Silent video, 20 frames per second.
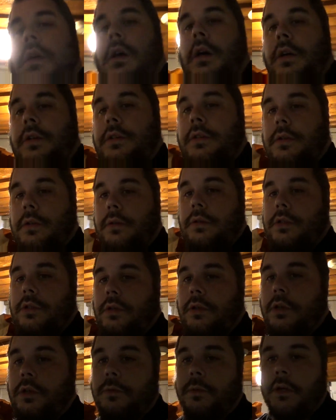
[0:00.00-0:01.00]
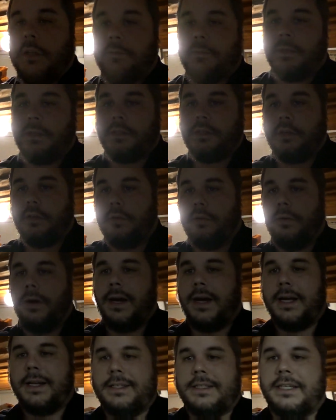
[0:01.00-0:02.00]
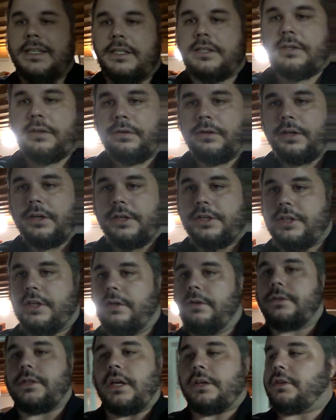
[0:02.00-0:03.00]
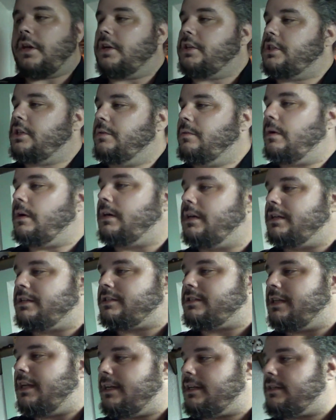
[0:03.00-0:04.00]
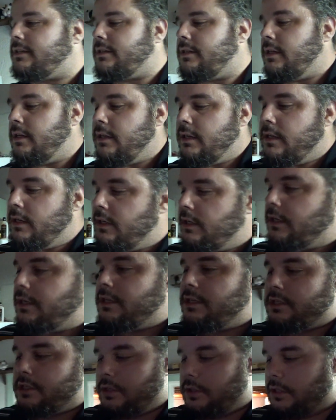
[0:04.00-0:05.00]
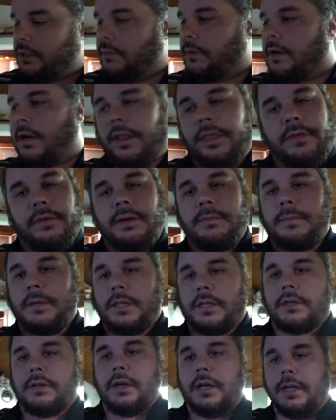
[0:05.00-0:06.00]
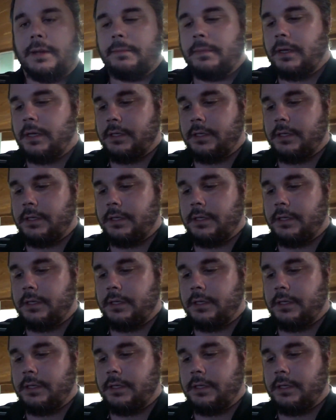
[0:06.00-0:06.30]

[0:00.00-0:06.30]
Also, Jules wants me to uh, detune her juice. I thought she wanted a 6. She only wanted a 3 milligram.